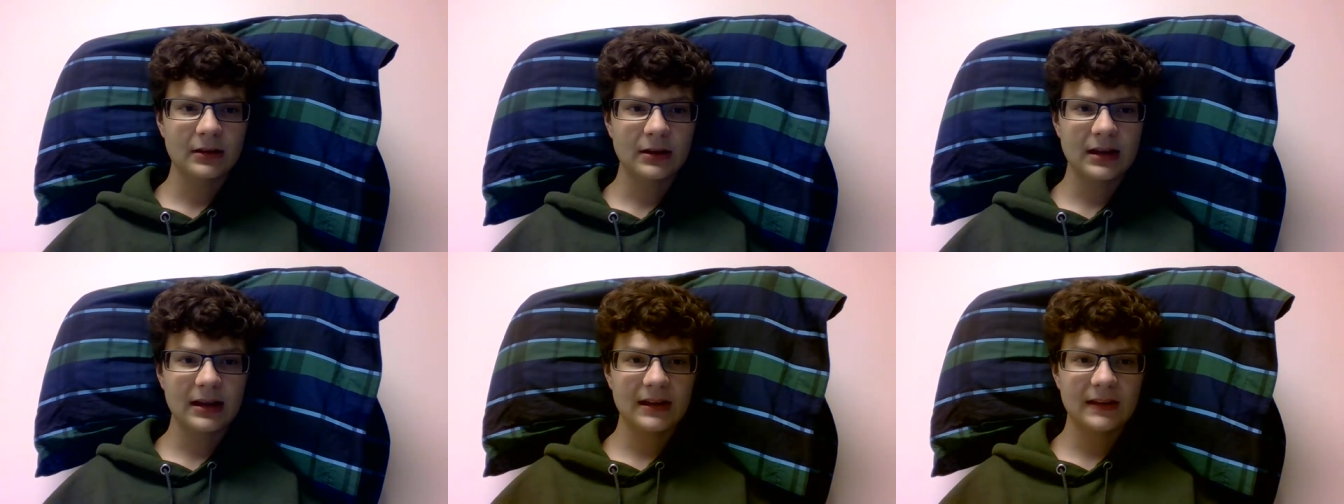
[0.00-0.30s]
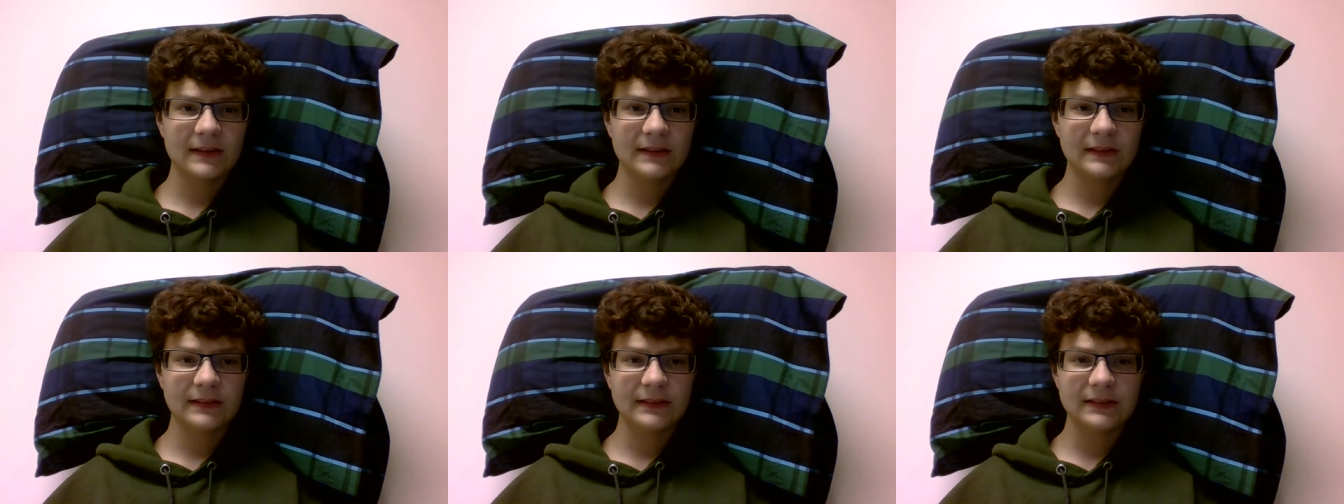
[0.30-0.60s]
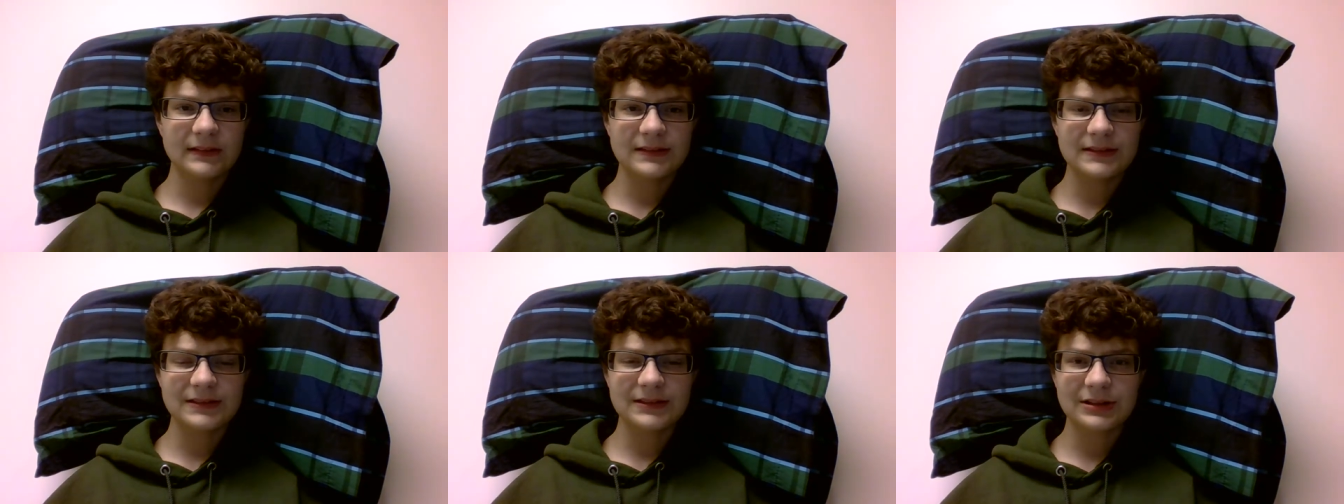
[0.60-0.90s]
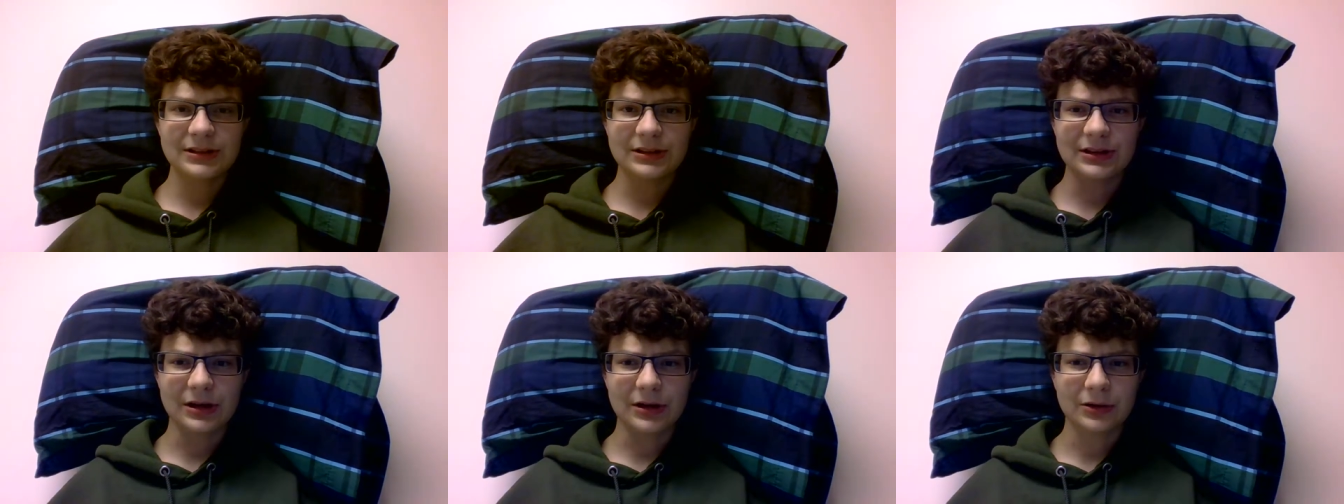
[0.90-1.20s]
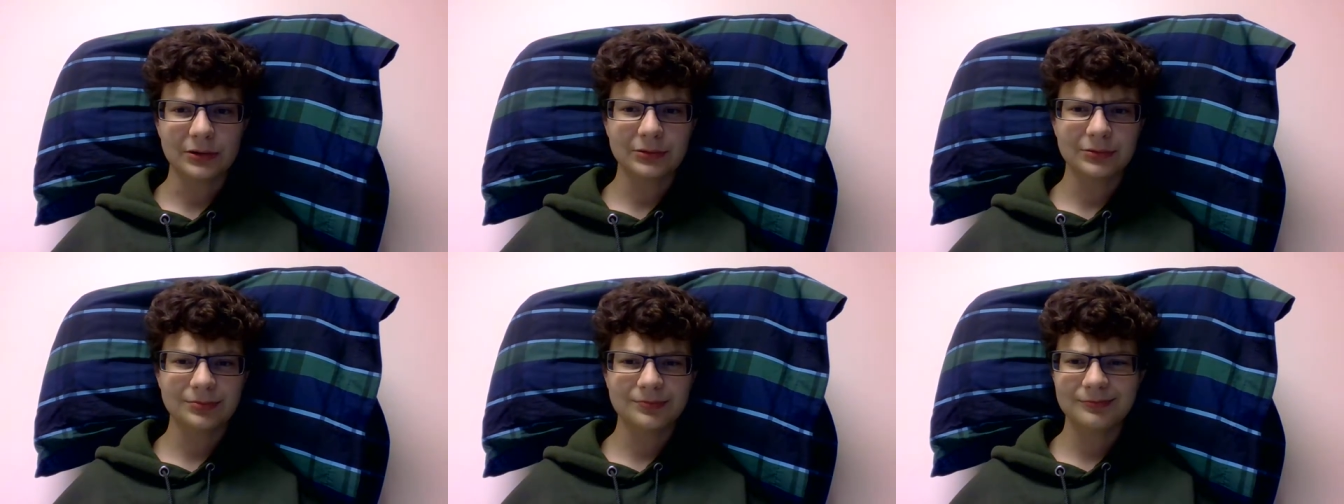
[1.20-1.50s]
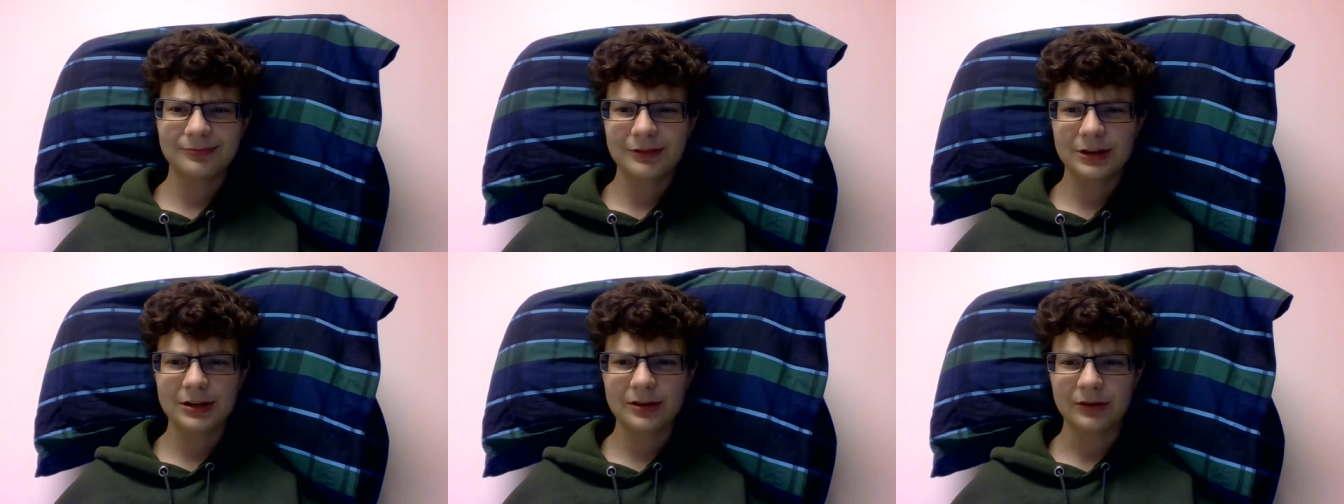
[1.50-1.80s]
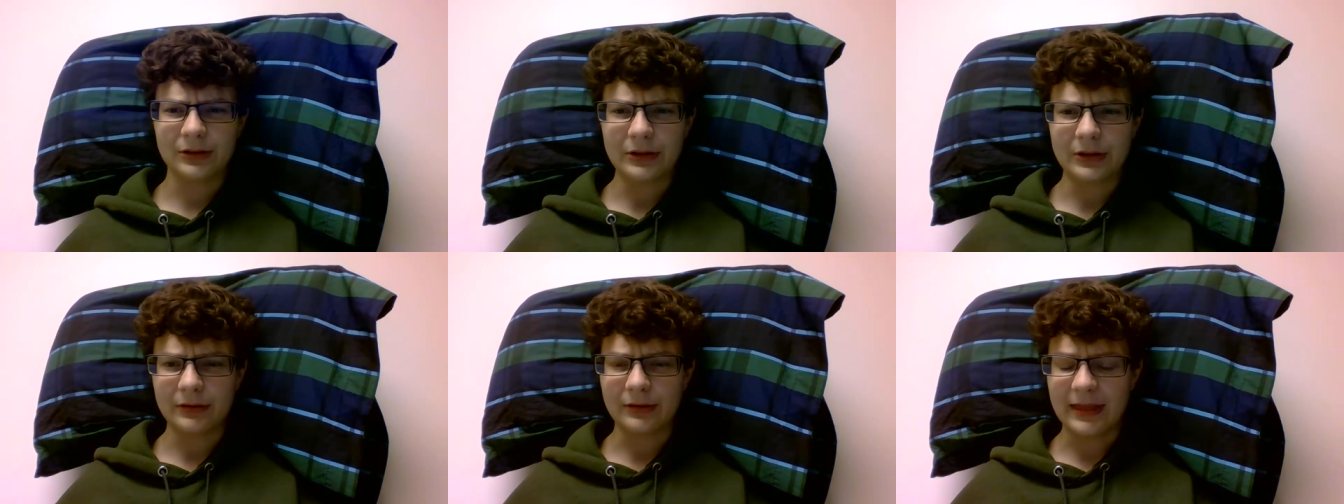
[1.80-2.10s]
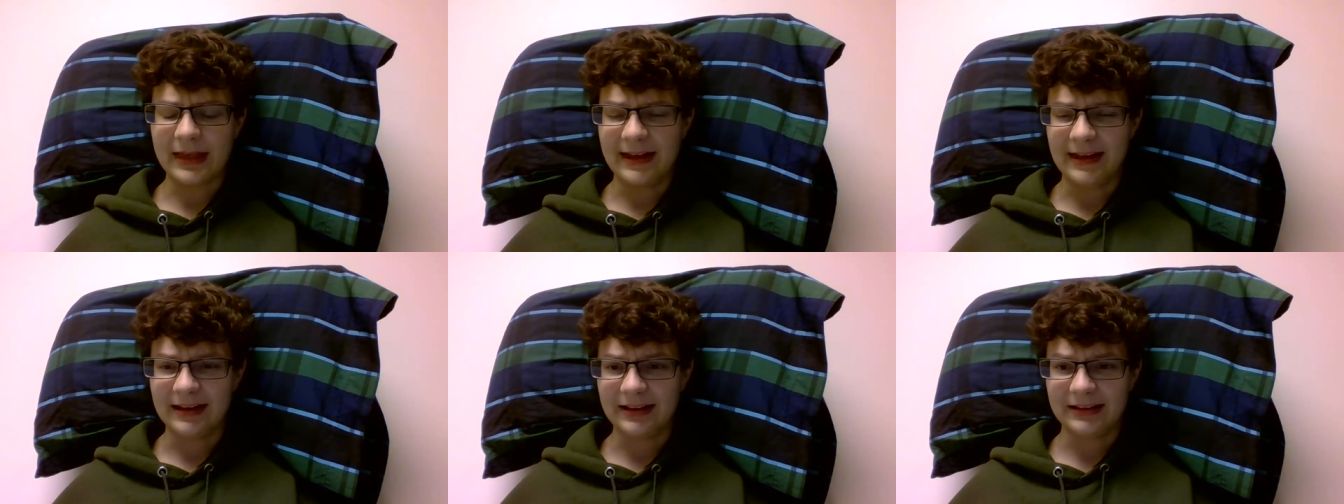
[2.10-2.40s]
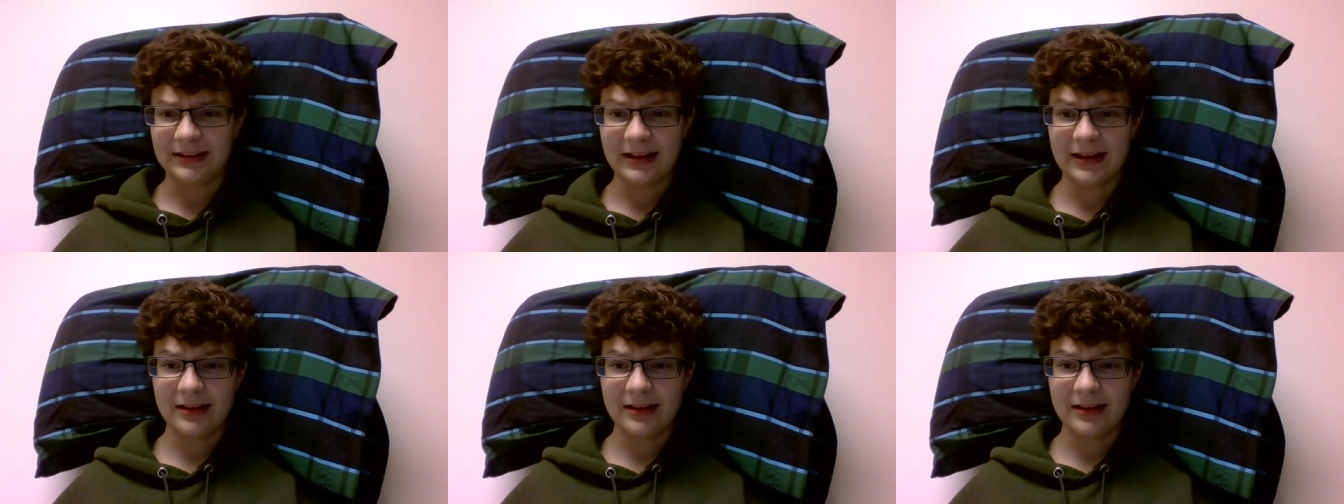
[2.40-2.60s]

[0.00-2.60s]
And, you know, we all know that.